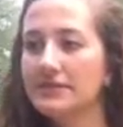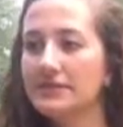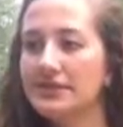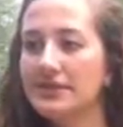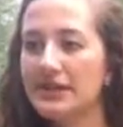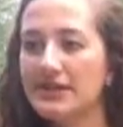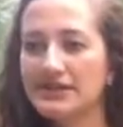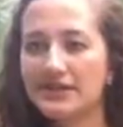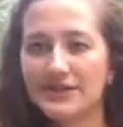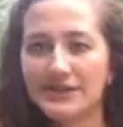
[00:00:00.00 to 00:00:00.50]

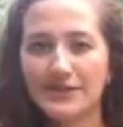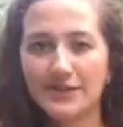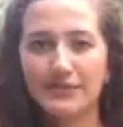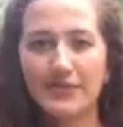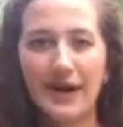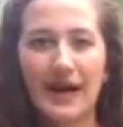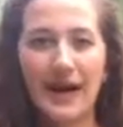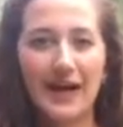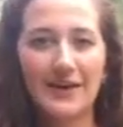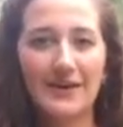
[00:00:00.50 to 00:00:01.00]
just into the
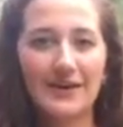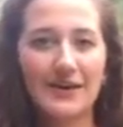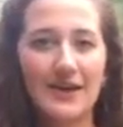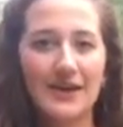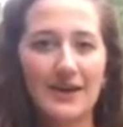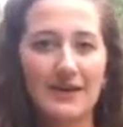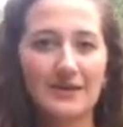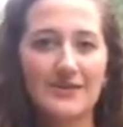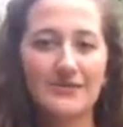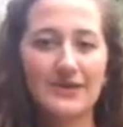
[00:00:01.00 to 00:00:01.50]
pattern
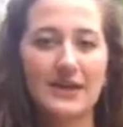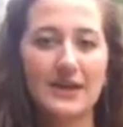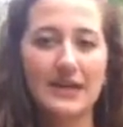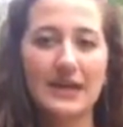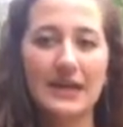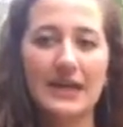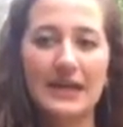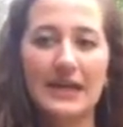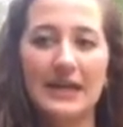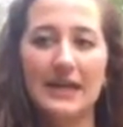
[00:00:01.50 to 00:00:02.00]
of
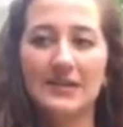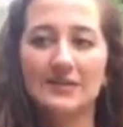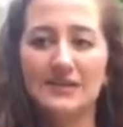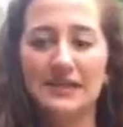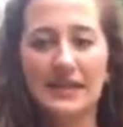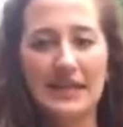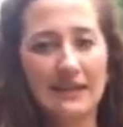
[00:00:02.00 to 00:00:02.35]
easily